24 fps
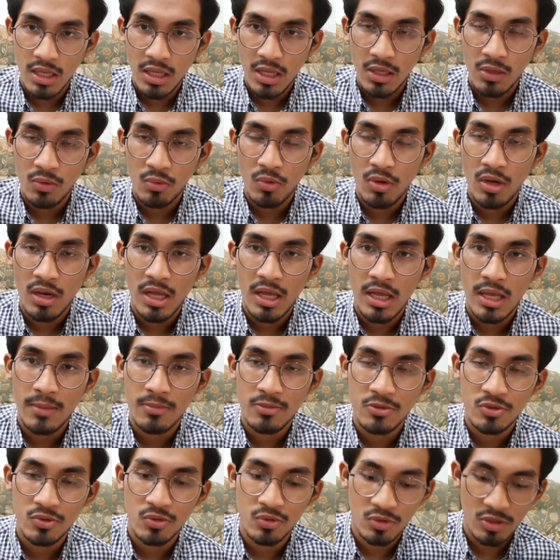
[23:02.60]
it will help
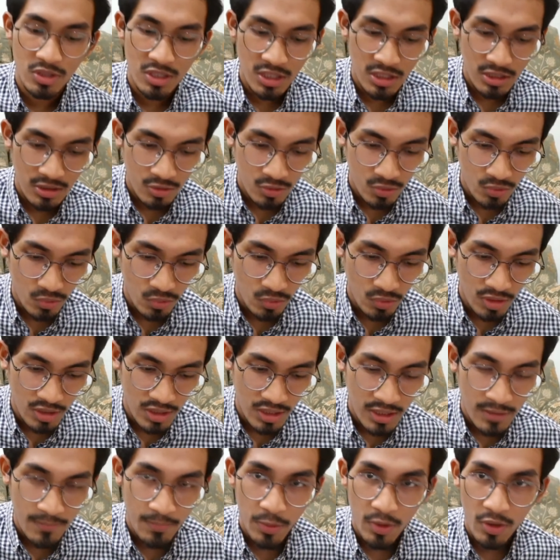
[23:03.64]
students to
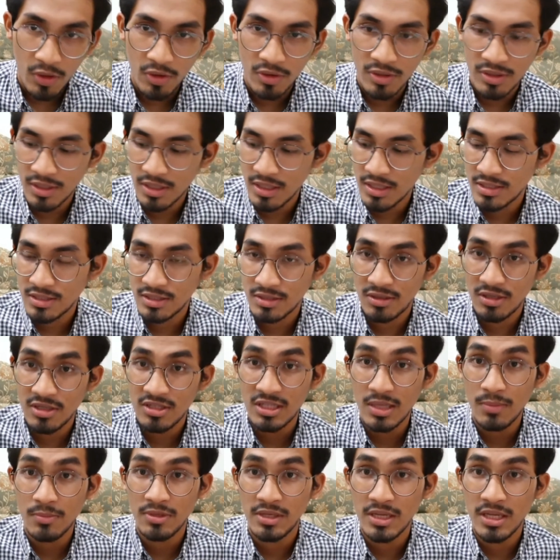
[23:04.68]
learn on these three
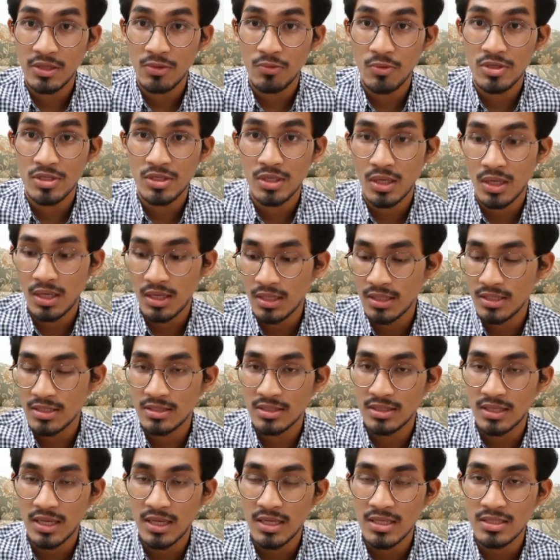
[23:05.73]
subjects, which are
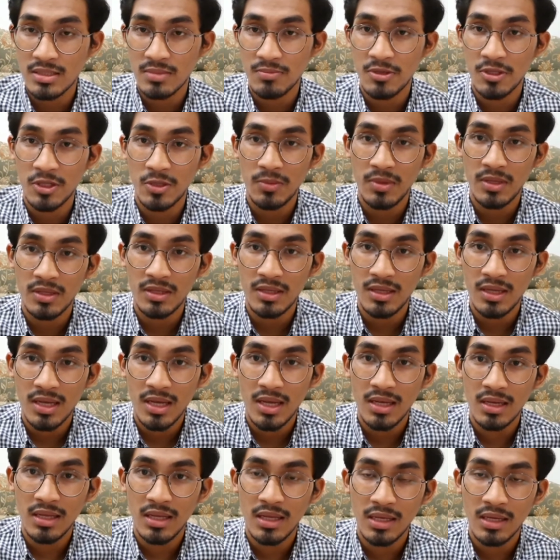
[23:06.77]
science, mathematics
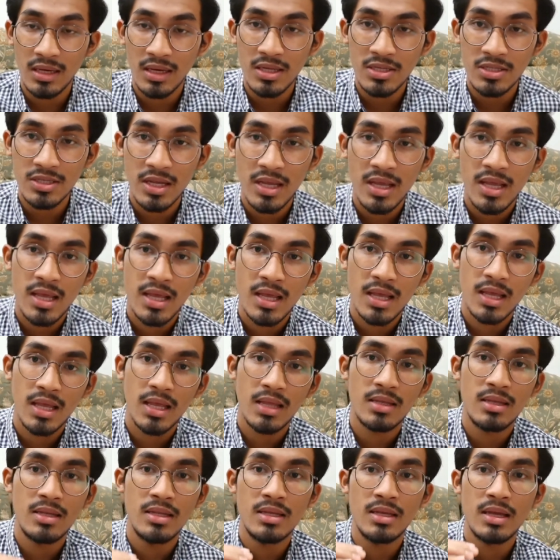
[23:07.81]
and English,
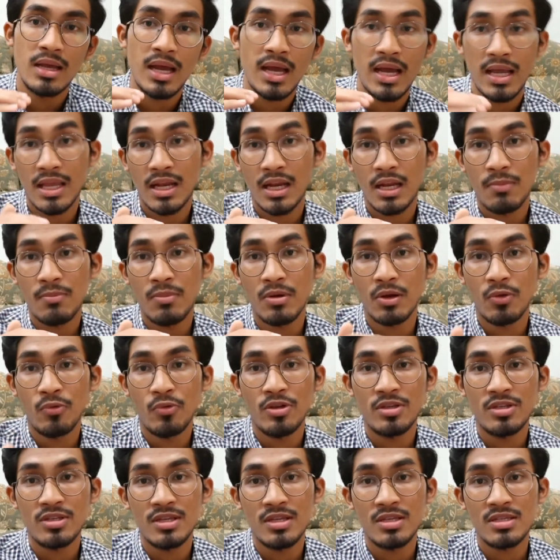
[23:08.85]
at the higher level,
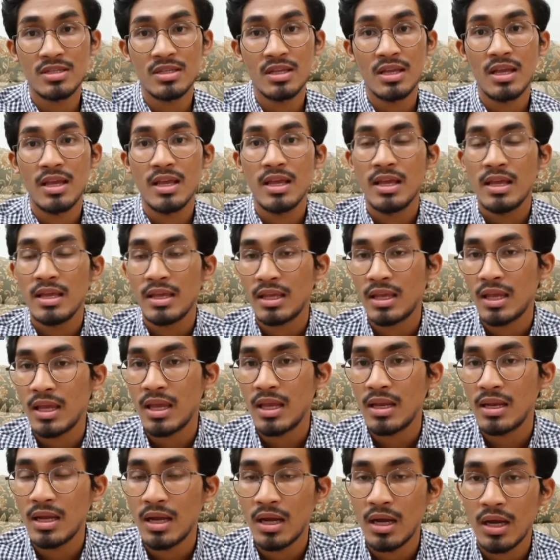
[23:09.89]
which is
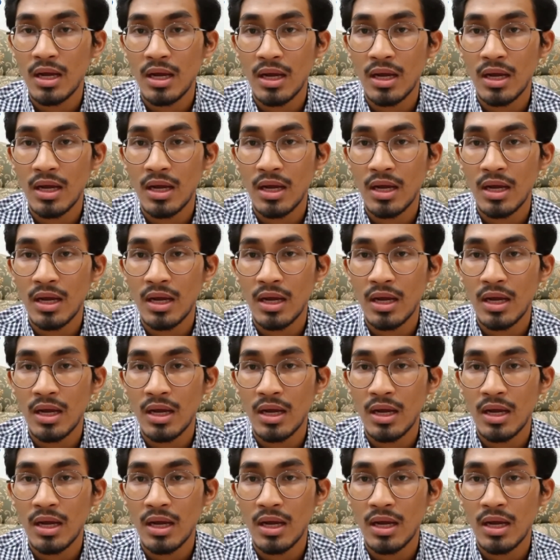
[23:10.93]
can